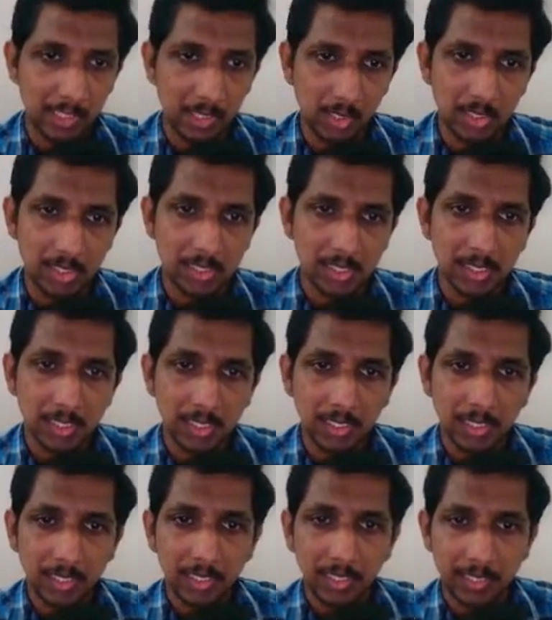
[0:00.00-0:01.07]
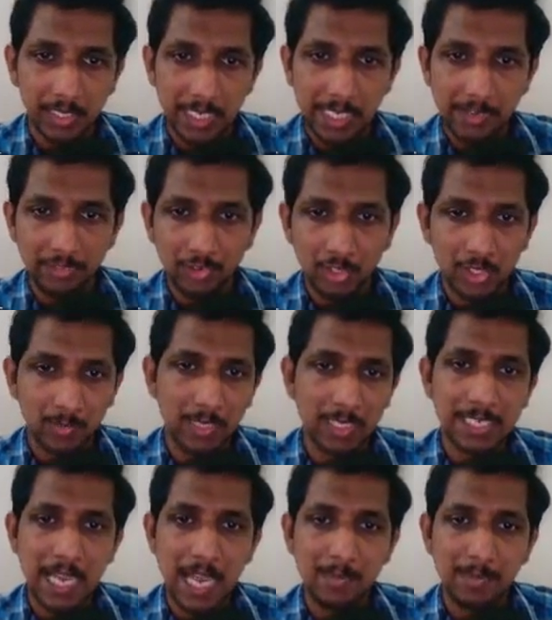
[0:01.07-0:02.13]
clause, reinforcement
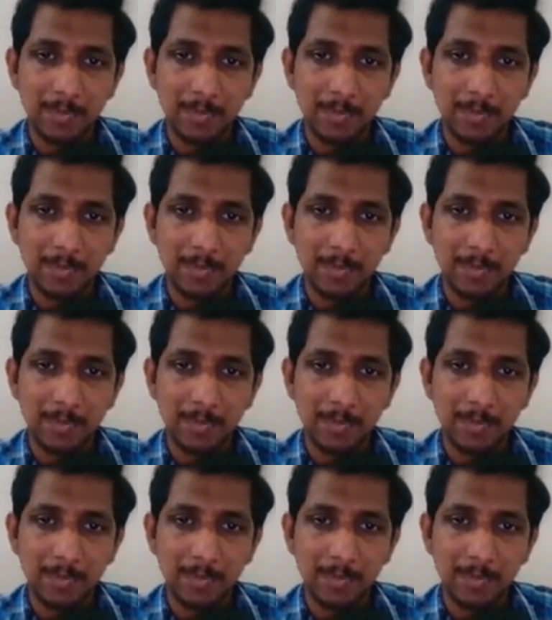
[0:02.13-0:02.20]
shall be